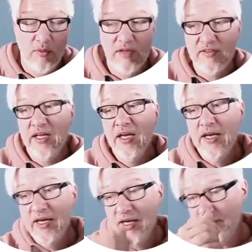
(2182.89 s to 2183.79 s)
Um, a
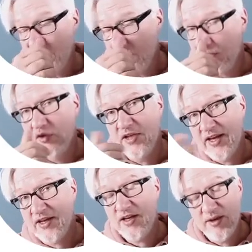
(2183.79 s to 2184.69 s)
good hacker, I'm not
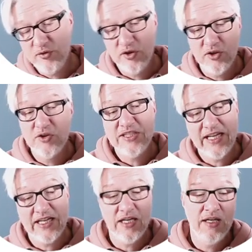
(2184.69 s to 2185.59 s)
a good hacker,
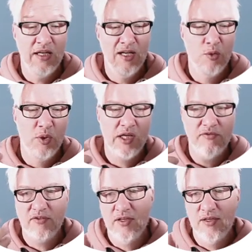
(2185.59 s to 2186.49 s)
would have um,
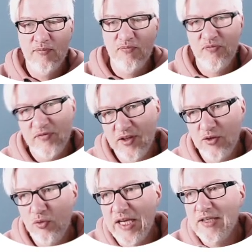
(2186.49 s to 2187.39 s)
created a
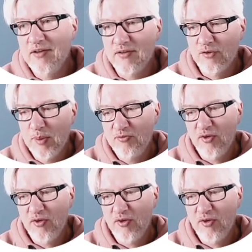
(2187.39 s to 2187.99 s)
script for that,